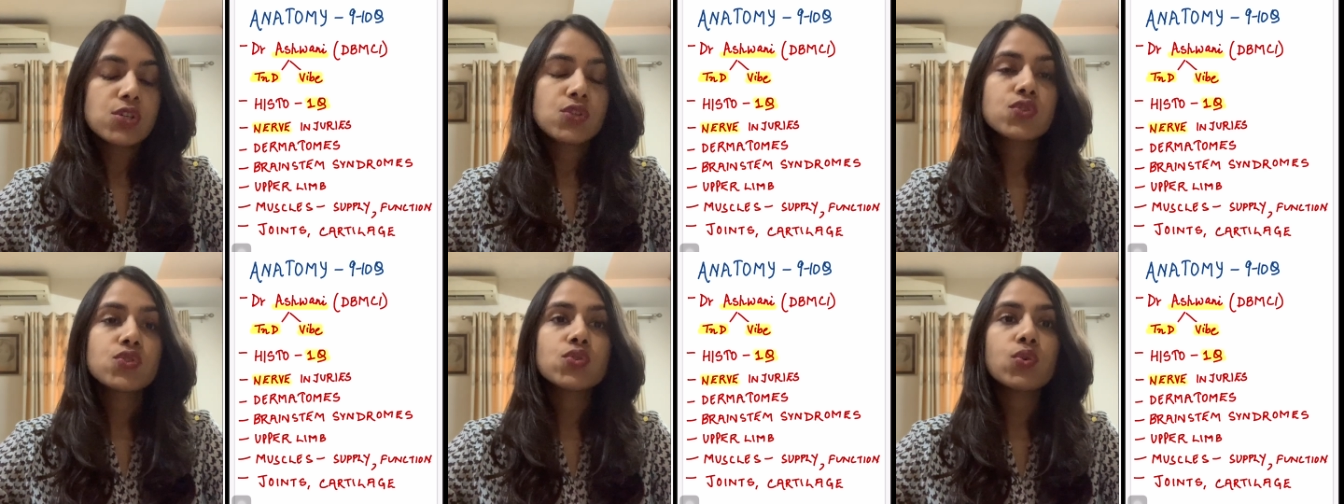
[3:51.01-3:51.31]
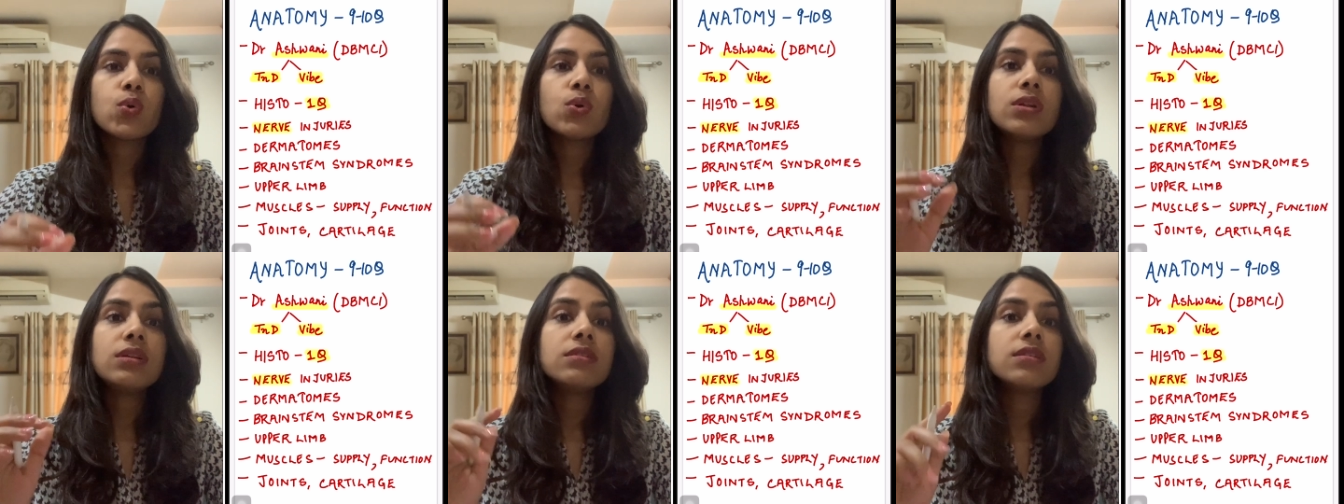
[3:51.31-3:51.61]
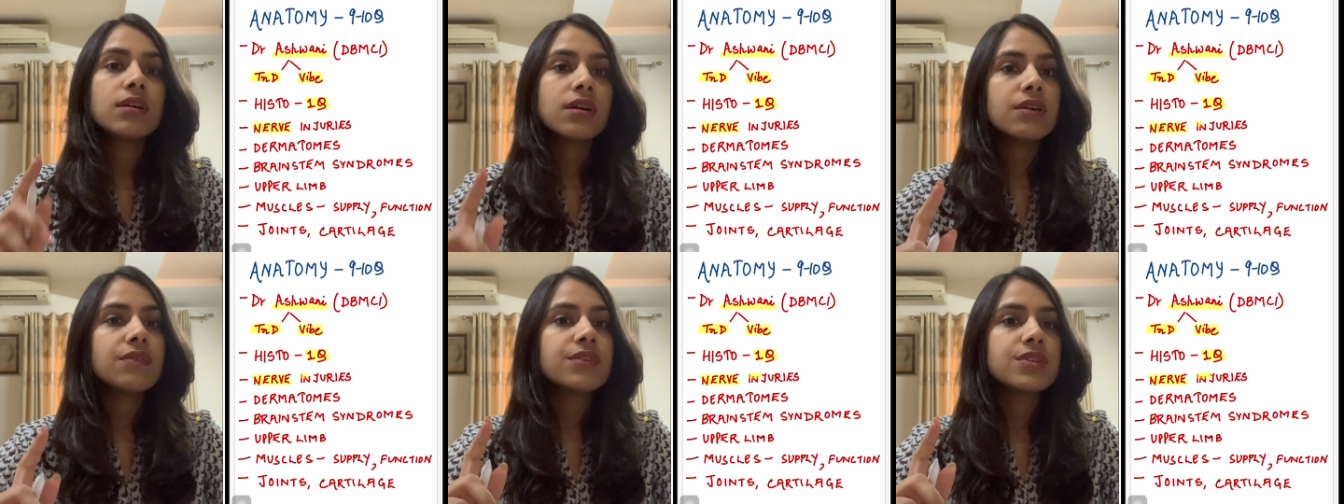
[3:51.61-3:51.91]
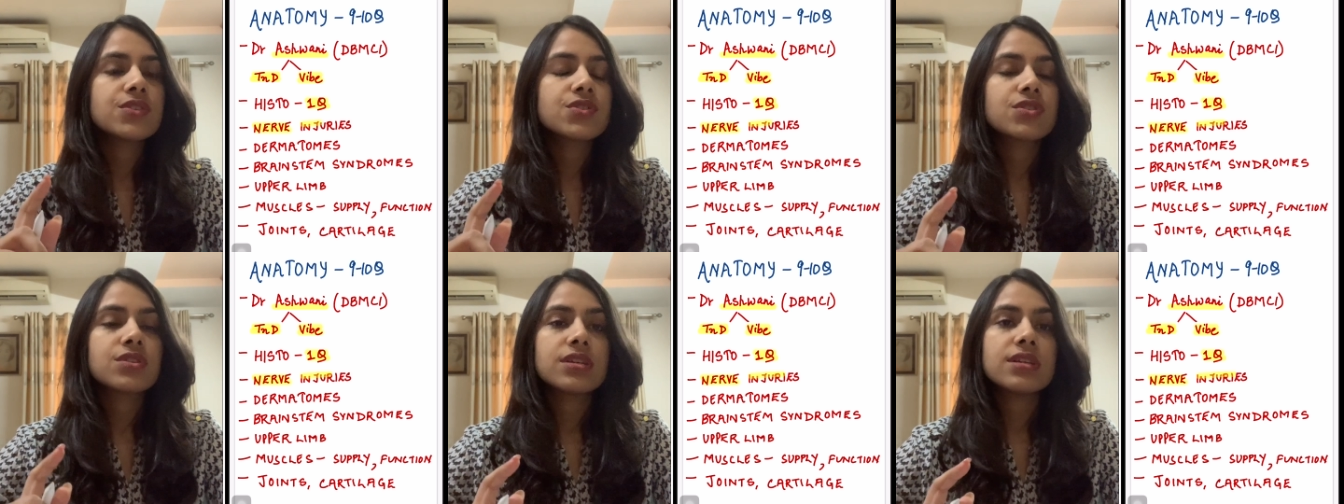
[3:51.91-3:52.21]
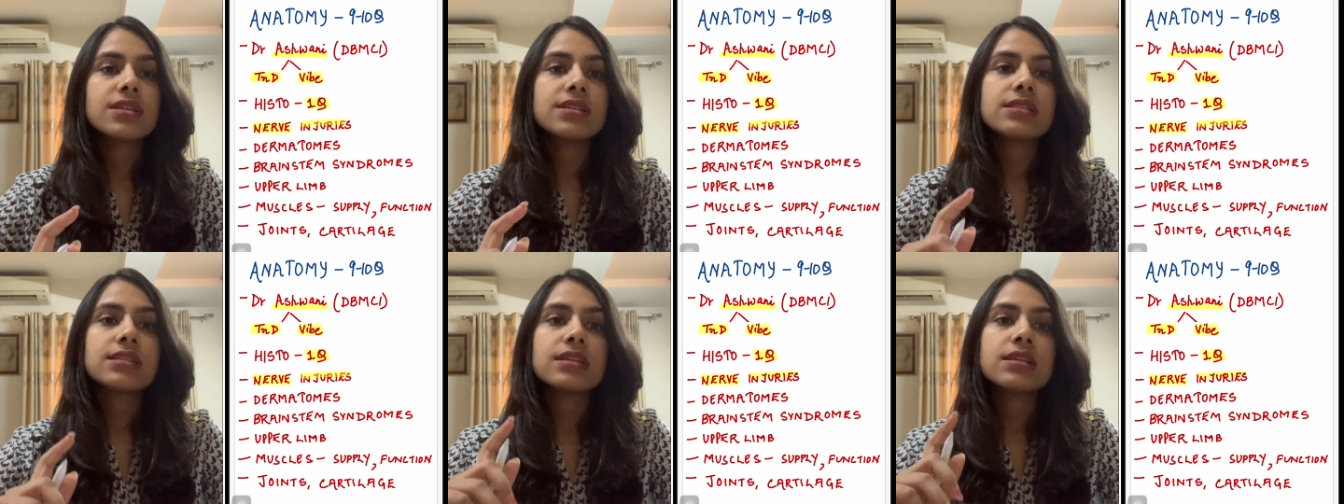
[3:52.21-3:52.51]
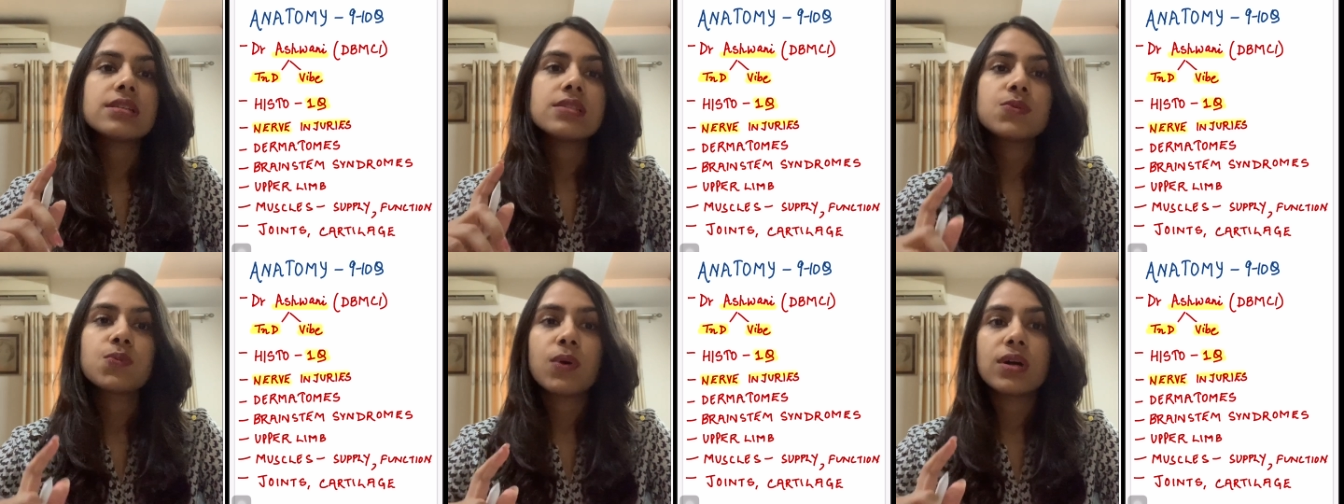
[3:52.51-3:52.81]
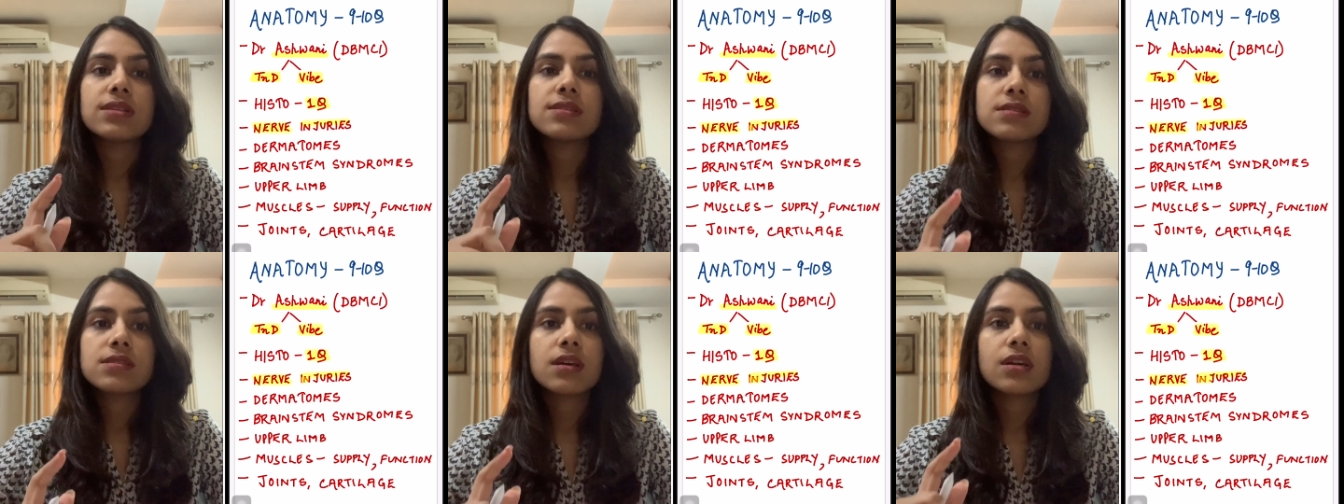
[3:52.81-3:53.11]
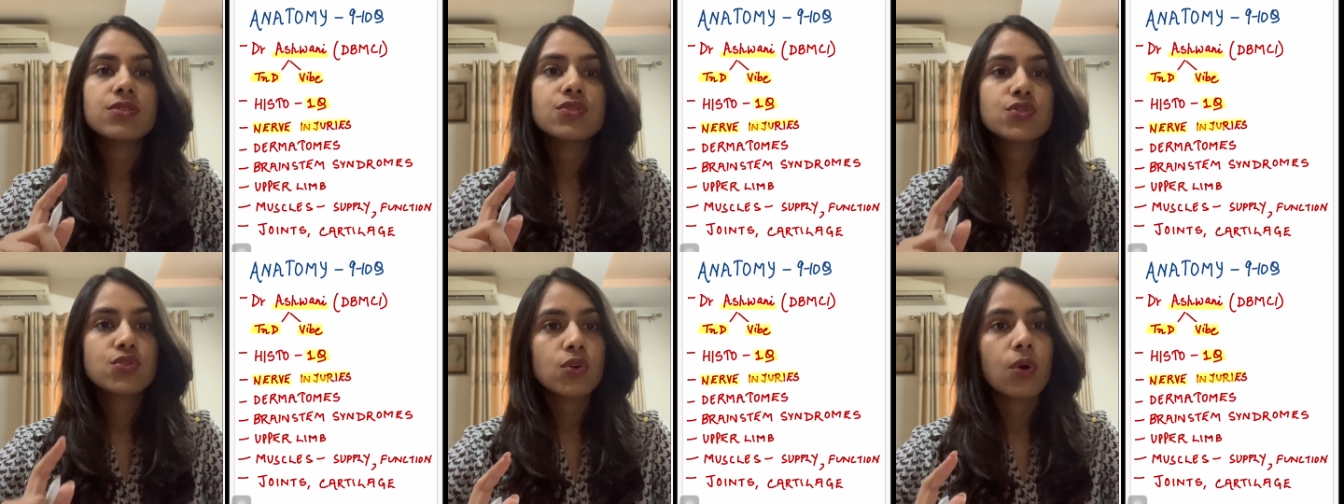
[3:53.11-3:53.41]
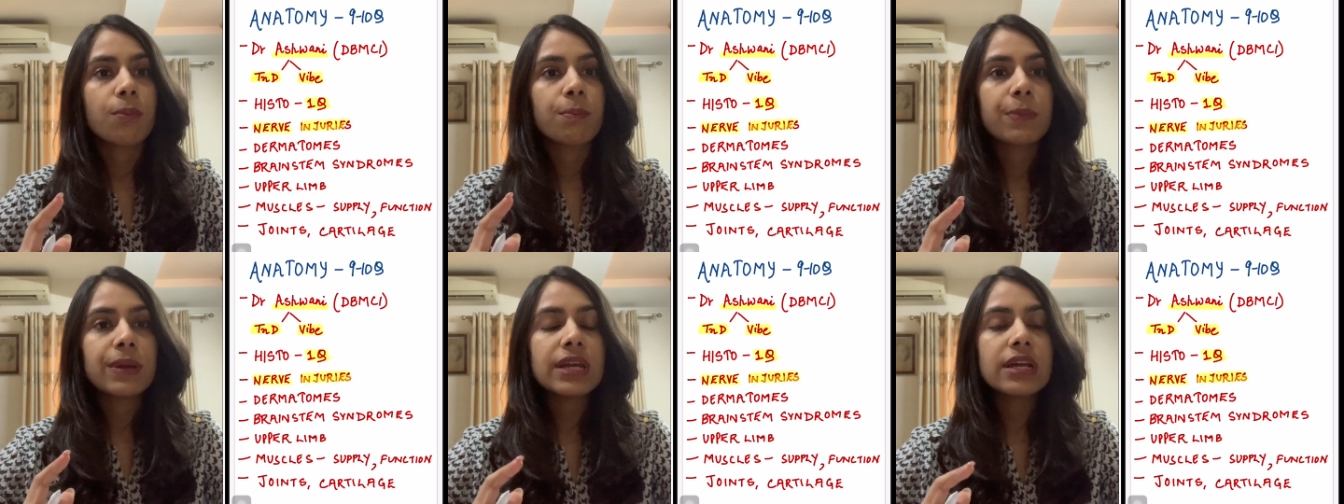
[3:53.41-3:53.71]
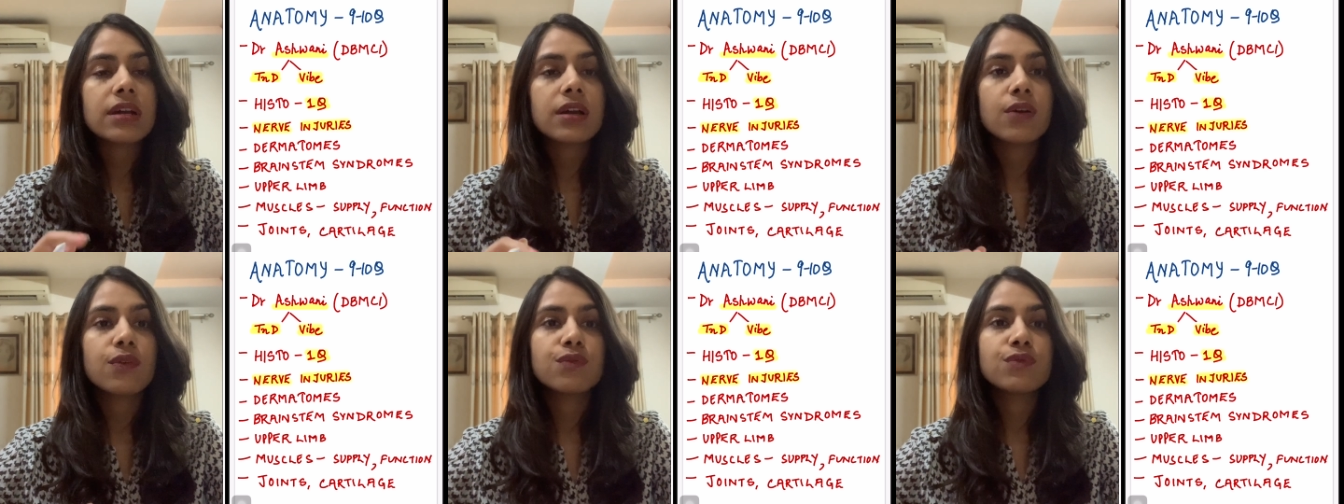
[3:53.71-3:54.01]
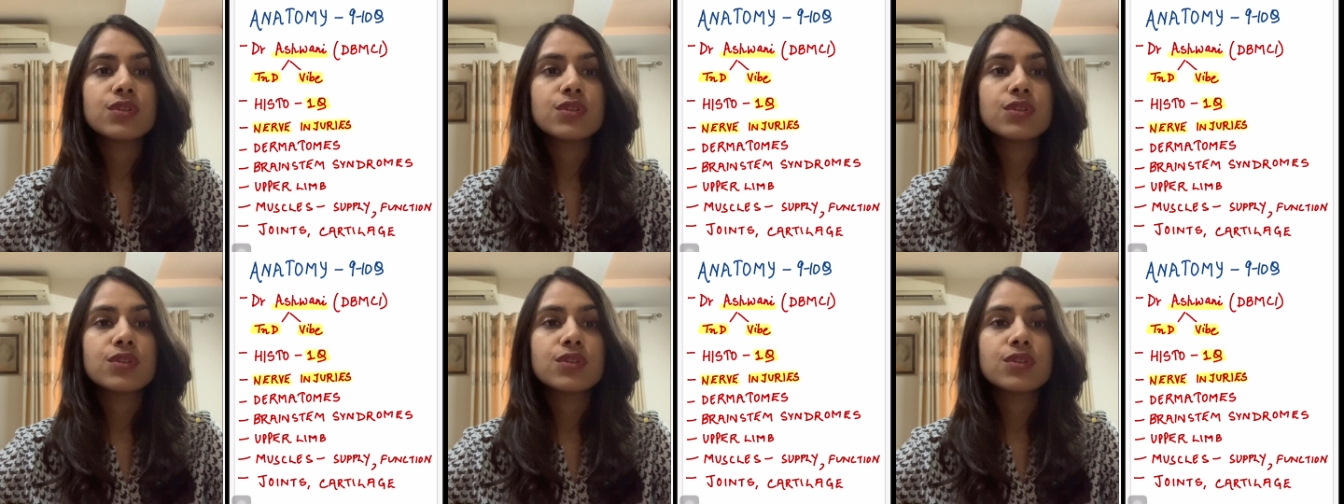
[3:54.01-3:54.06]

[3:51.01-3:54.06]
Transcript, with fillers: so nerve injuries is one such topic